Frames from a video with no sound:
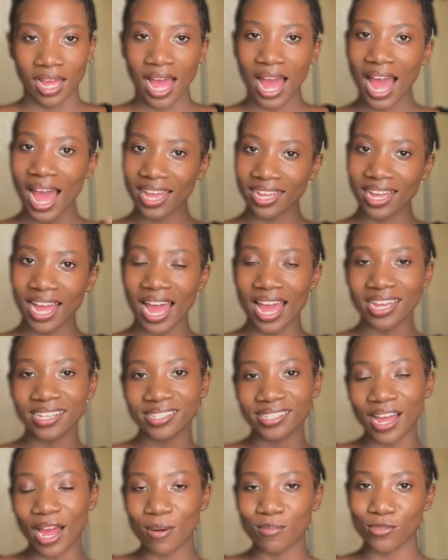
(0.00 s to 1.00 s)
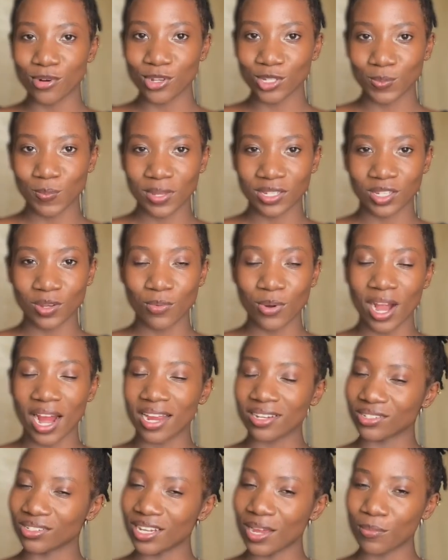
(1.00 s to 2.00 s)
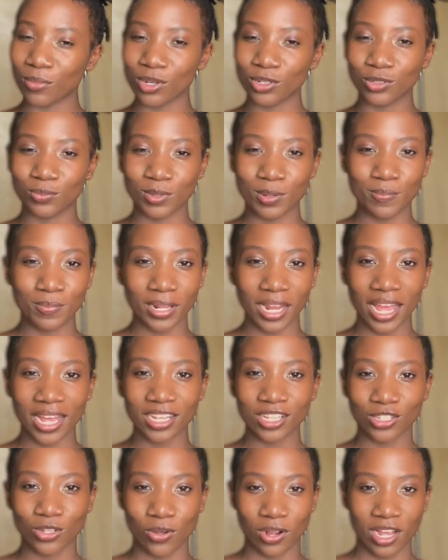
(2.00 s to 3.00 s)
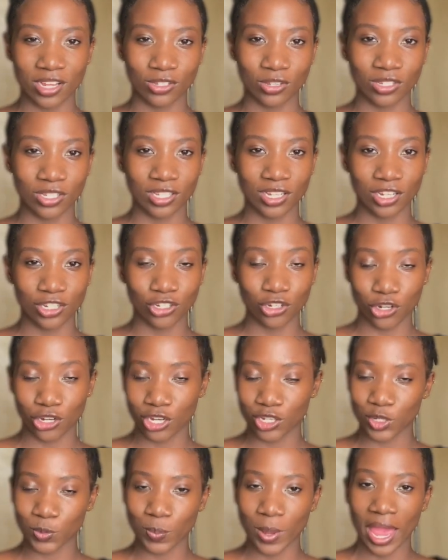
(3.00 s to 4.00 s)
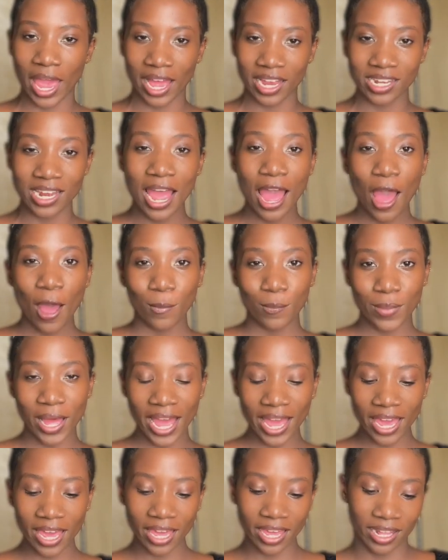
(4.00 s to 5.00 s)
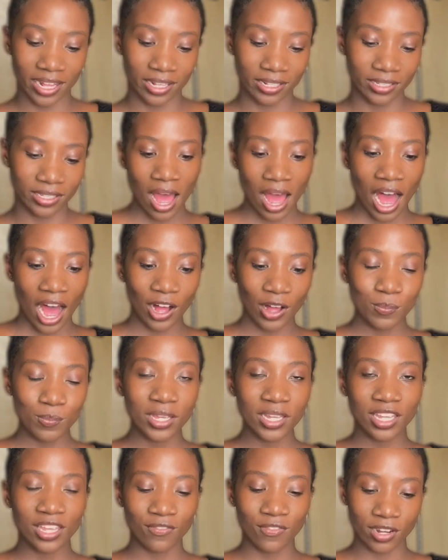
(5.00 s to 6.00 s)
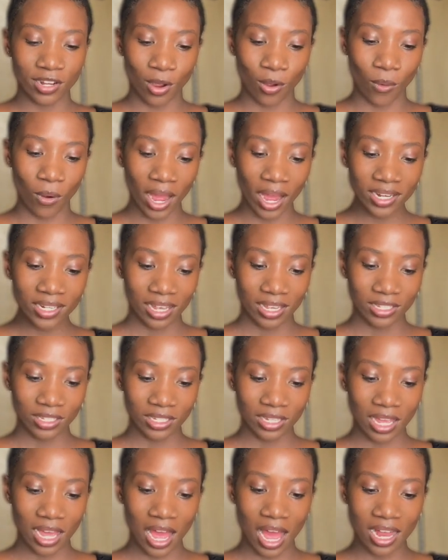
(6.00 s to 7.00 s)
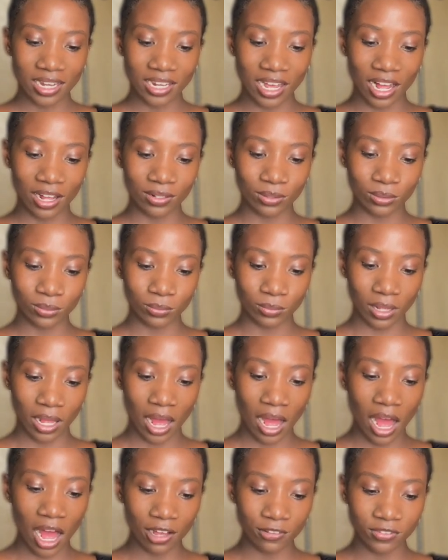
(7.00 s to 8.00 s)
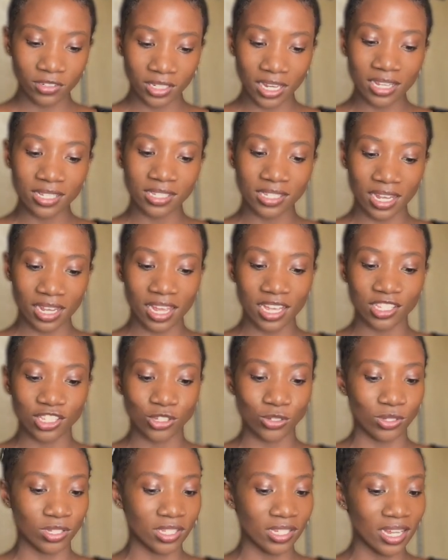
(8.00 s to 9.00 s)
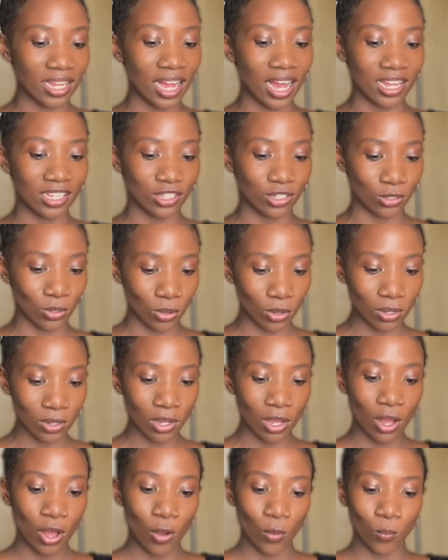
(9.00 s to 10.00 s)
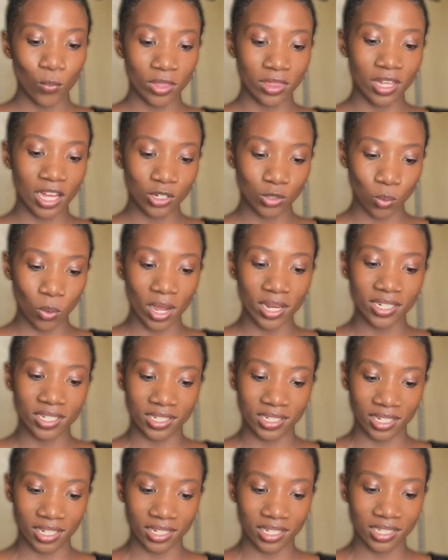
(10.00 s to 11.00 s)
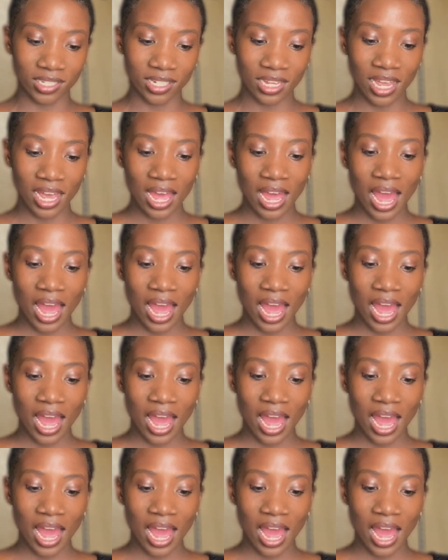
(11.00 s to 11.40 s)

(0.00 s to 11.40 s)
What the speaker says: Hi guys, I'm Rose Basemera, and today I'm going to be playing Song Association inspired by ELLE. I'll be given a word and I'll have 10 seconds to sing a song with that word in it.